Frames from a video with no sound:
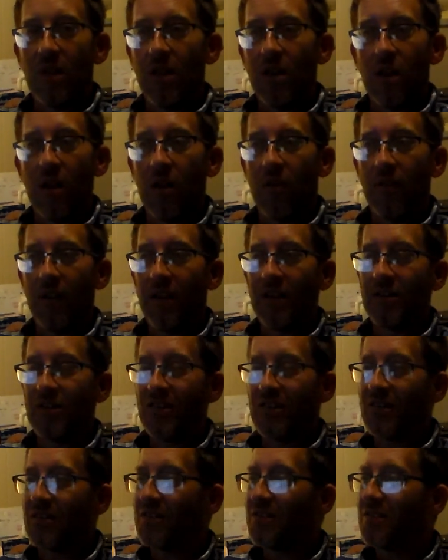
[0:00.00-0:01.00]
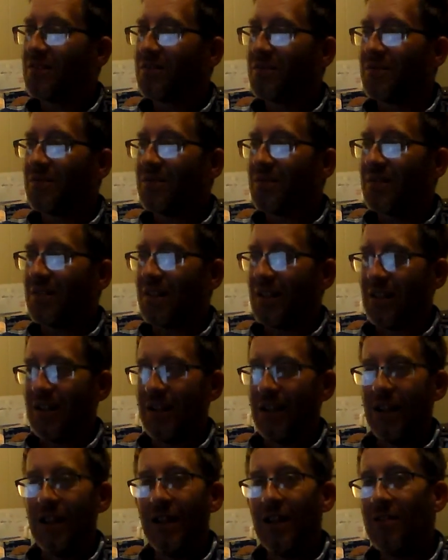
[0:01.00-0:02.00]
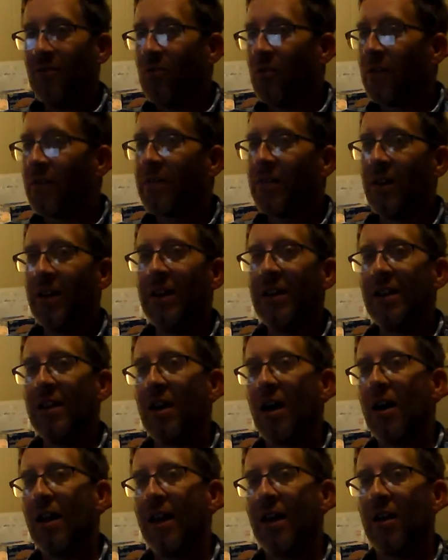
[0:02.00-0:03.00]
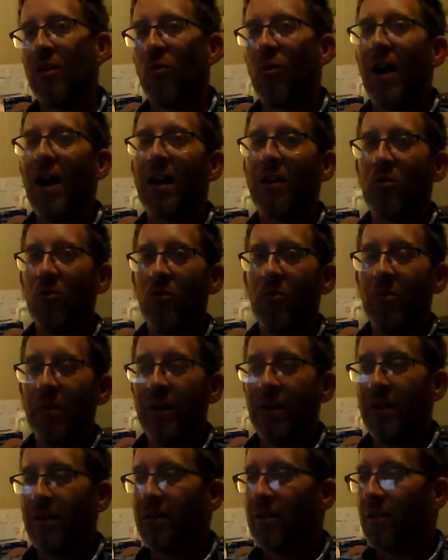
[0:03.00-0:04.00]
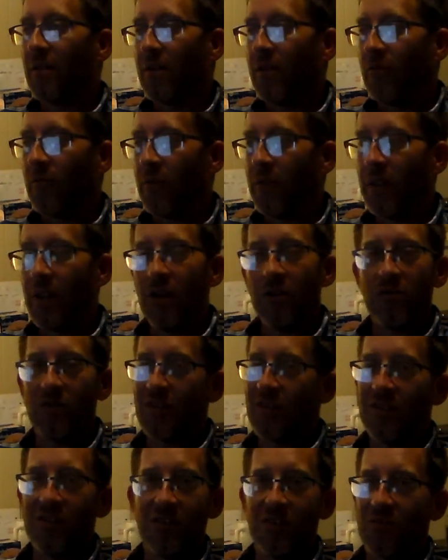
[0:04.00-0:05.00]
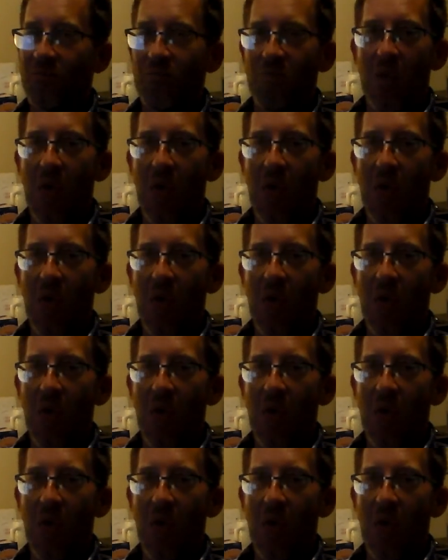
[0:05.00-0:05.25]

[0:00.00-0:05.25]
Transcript: you know, that just, any one thing got out of whack a little bit on one of those. It just